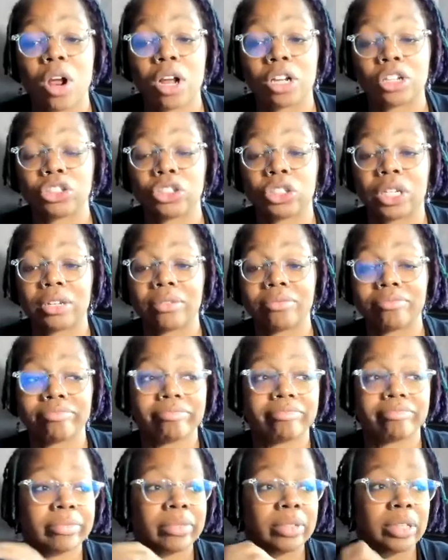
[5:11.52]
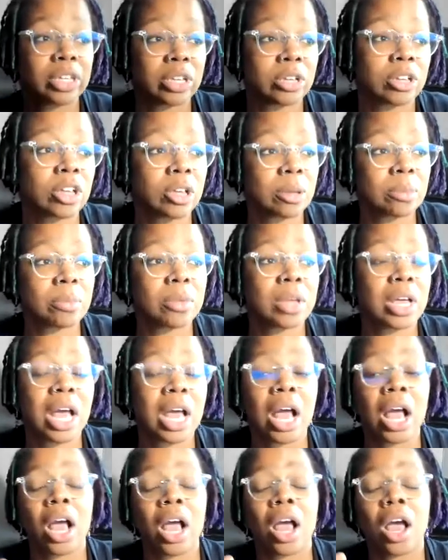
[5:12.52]
We're contending with the rise
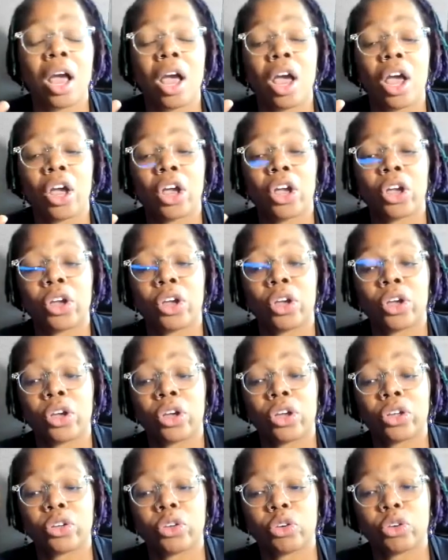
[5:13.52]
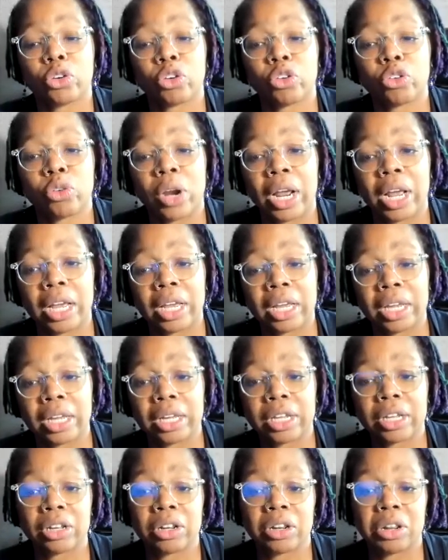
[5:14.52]
of a more assertive
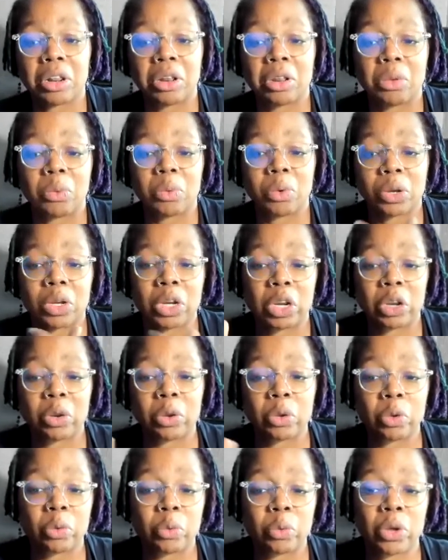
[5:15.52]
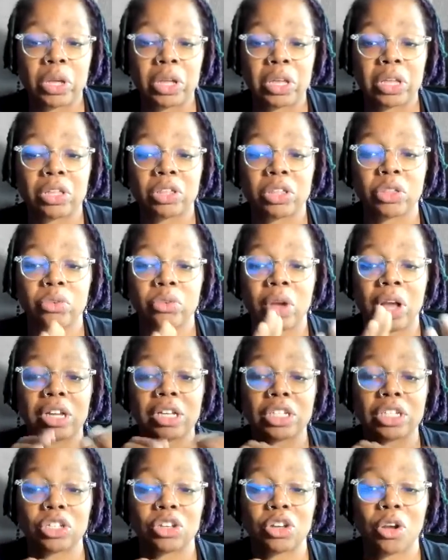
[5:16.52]
China, a continuing racial
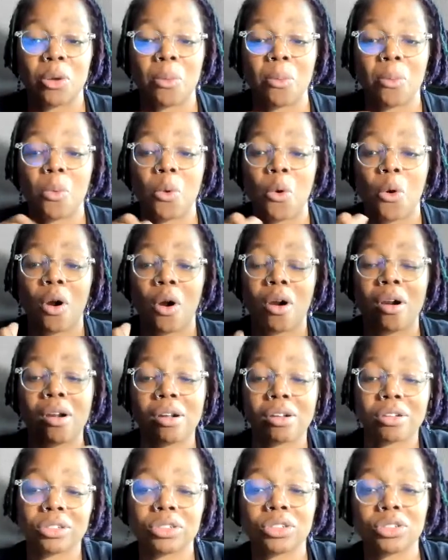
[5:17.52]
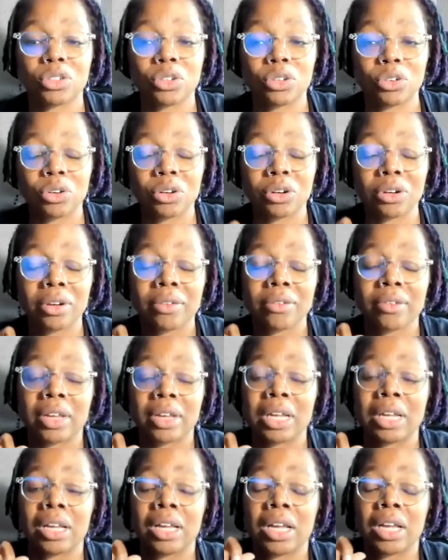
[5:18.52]
reckoning here in the United States,
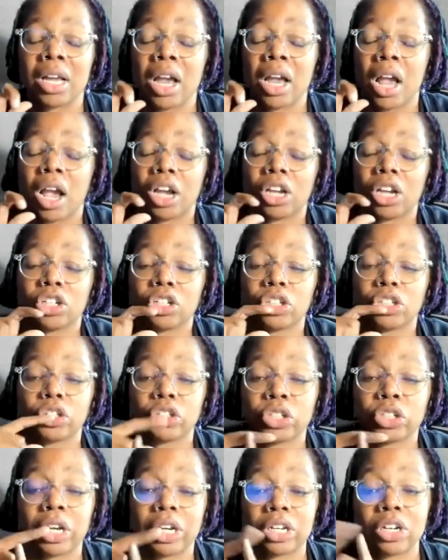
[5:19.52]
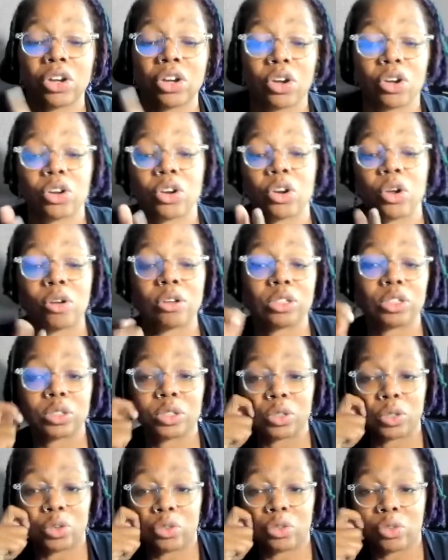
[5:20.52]
and continuing
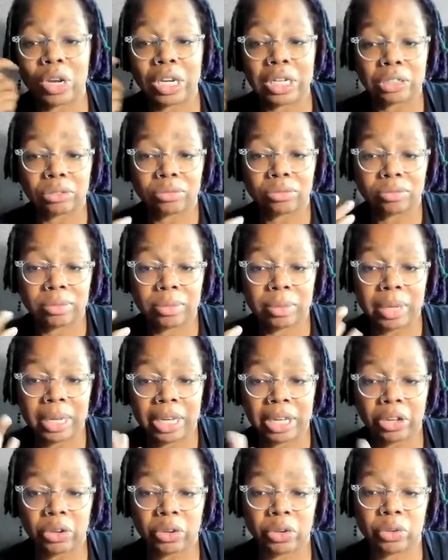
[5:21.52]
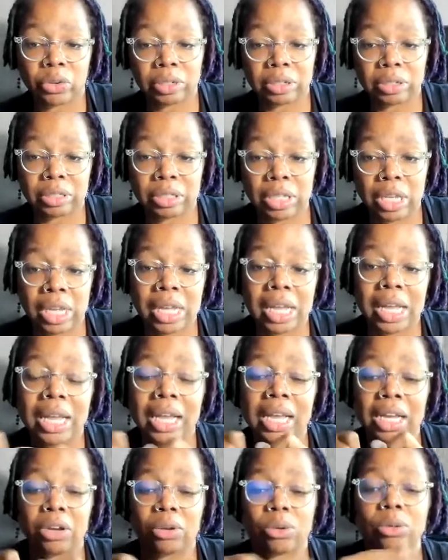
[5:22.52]
conversations about inequality, racial
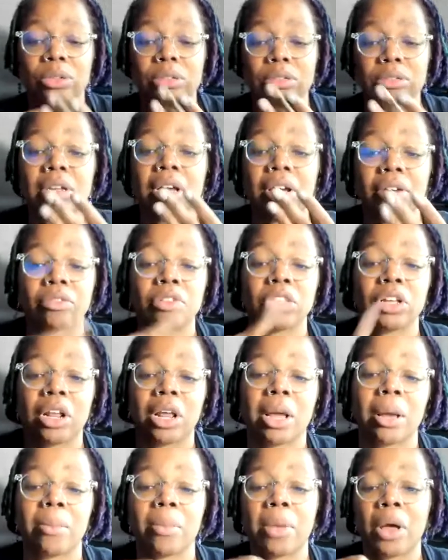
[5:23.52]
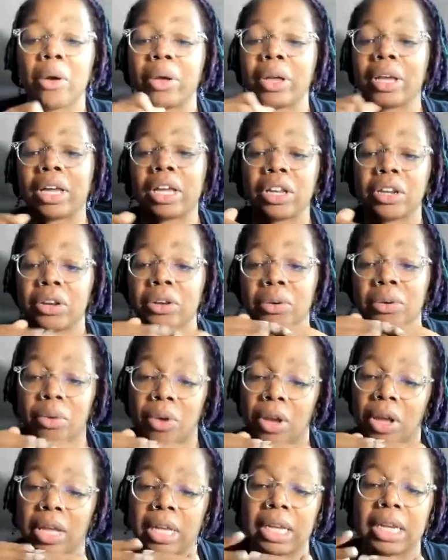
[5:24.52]
inequality, income inequality,
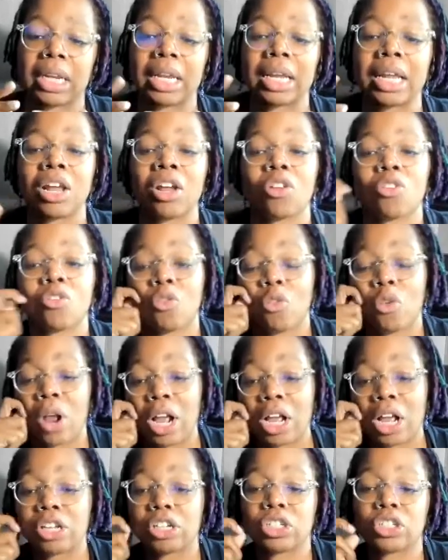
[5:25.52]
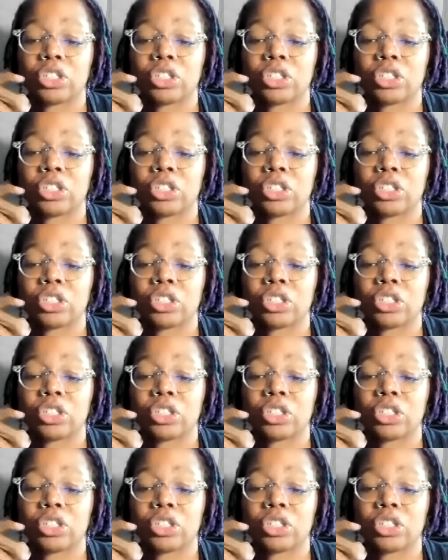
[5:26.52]
and so on and so forth.